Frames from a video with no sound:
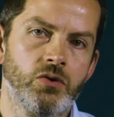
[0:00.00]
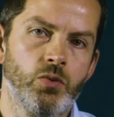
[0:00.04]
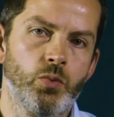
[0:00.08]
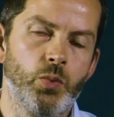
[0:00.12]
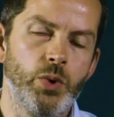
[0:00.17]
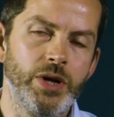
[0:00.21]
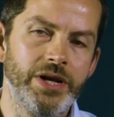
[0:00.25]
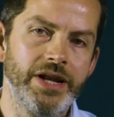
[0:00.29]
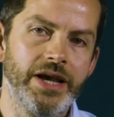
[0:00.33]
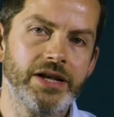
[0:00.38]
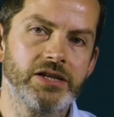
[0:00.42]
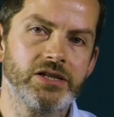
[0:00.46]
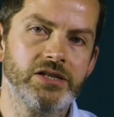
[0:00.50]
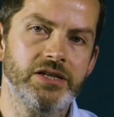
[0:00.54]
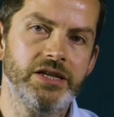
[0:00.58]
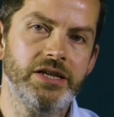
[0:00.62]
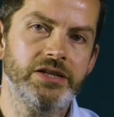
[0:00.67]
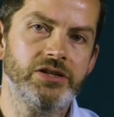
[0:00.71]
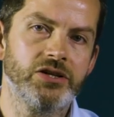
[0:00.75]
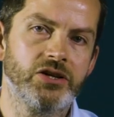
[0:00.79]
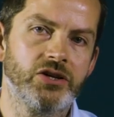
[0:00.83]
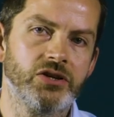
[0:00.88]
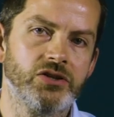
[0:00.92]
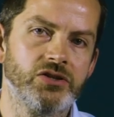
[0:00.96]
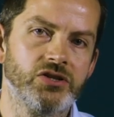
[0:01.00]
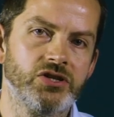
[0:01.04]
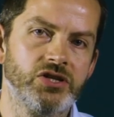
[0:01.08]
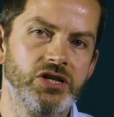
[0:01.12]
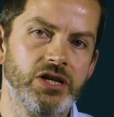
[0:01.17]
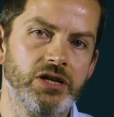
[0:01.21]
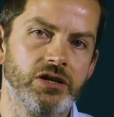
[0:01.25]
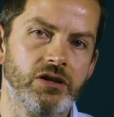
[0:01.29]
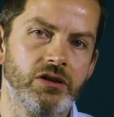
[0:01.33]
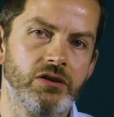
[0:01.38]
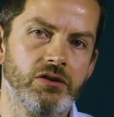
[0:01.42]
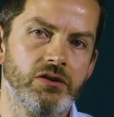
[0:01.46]
we next need to
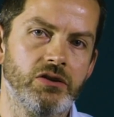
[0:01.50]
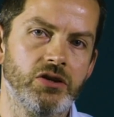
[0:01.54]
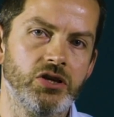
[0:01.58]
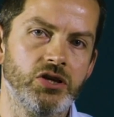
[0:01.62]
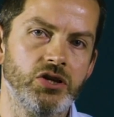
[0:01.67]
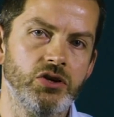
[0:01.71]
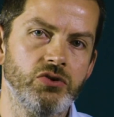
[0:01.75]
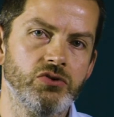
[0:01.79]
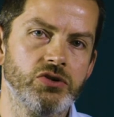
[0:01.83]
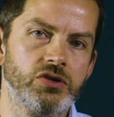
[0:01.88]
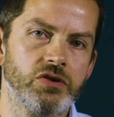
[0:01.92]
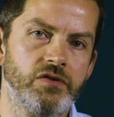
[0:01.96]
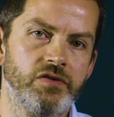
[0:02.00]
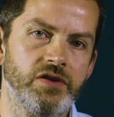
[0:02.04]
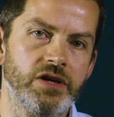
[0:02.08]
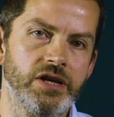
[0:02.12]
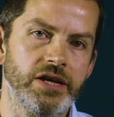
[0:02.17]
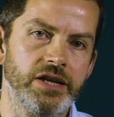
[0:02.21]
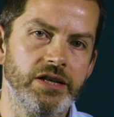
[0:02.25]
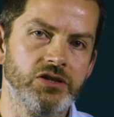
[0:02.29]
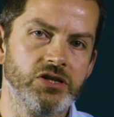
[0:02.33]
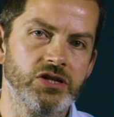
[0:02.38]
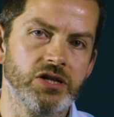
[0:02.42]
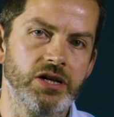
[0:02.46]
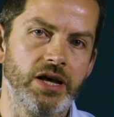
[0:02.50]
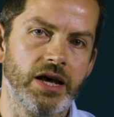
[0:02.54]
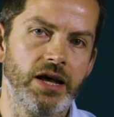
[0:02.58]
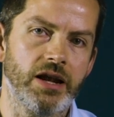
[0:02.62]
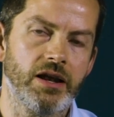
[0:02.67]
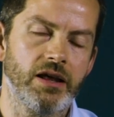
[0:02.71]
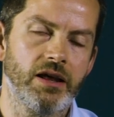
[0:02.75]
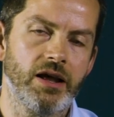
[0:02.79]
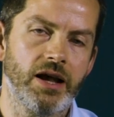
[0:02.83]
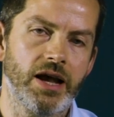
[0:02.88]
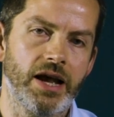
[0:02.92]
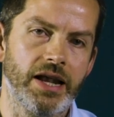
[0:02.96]
consider the use of the
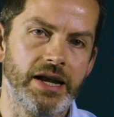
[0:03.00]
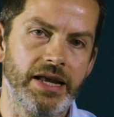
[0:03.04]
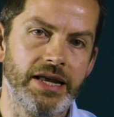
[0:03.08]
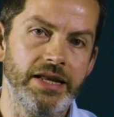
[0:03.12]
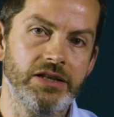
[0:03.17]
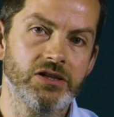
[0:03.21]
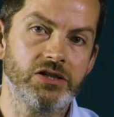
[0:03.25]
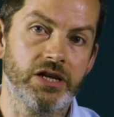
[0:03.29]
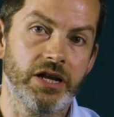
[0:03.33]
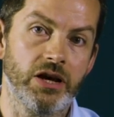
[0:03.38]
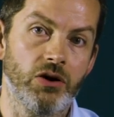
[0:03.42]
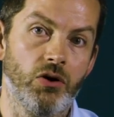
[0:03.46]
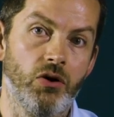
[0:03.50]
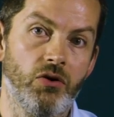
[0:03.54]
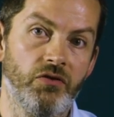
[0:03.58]
internet and internet